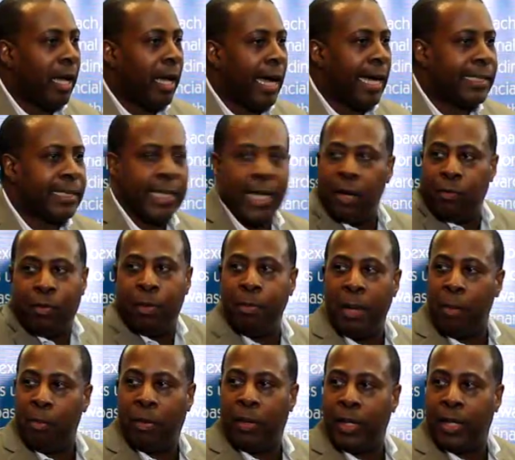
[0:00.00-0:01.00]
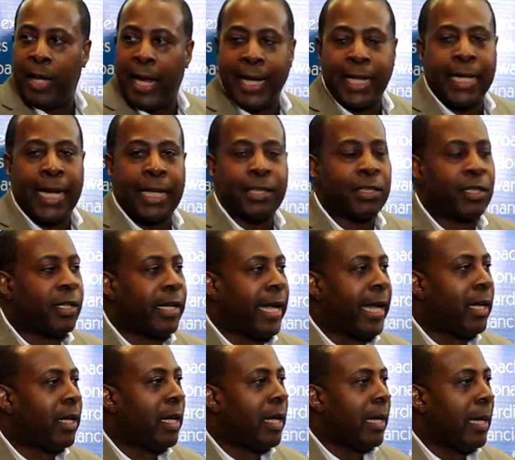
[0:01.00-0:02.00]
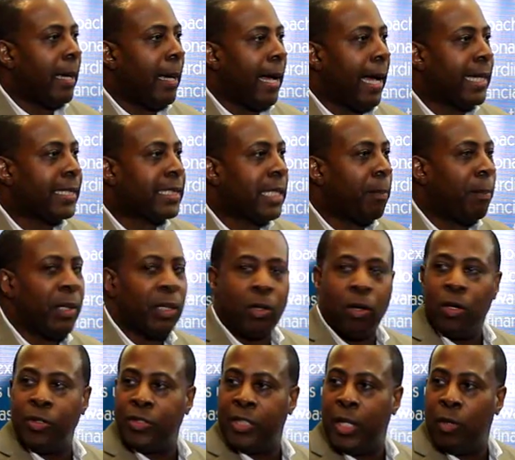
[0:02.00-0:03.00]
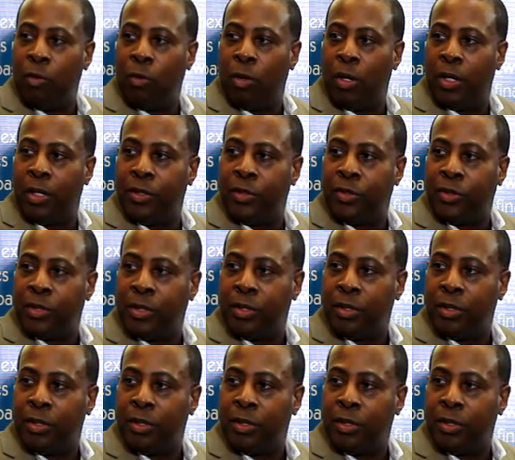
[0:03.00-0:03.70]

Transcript: I said, I remember it like yesterday. I said, because it was